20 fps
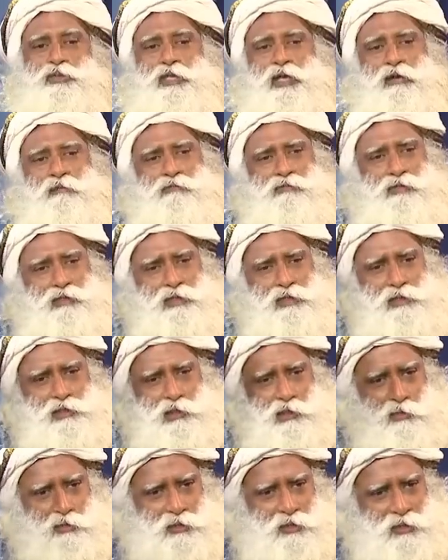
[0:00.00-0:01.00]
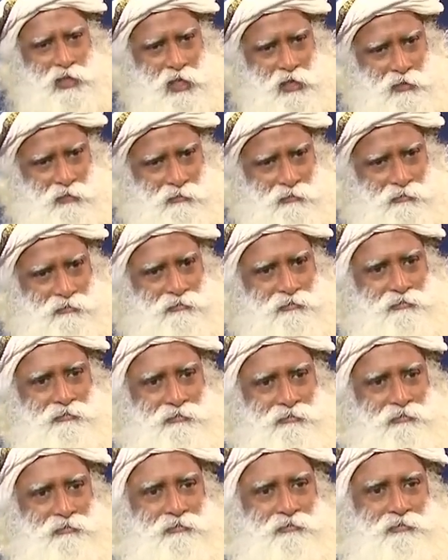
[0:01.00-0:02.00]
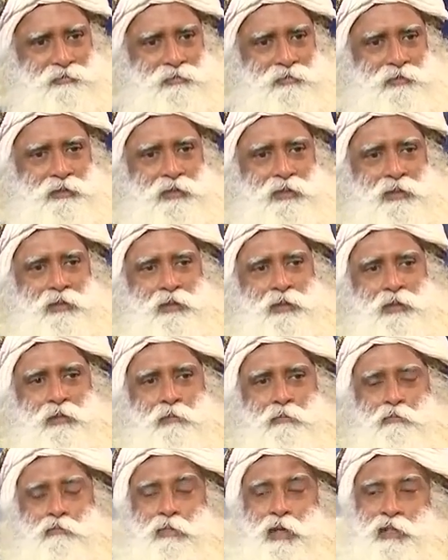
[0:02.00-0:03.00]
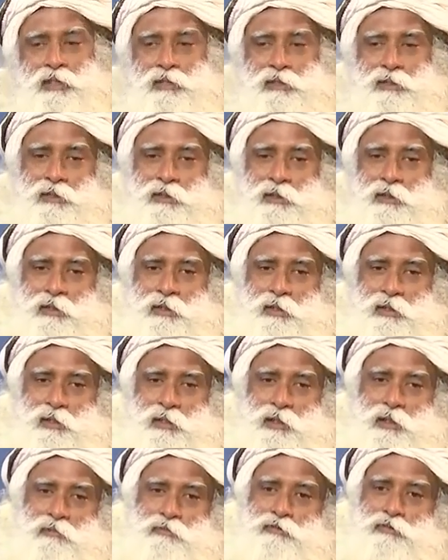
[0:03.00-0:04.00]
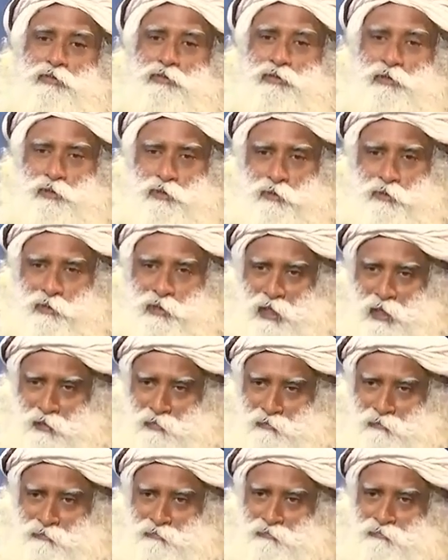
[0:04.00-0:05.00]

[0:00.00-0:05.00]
see, everything slows down. But if you slow down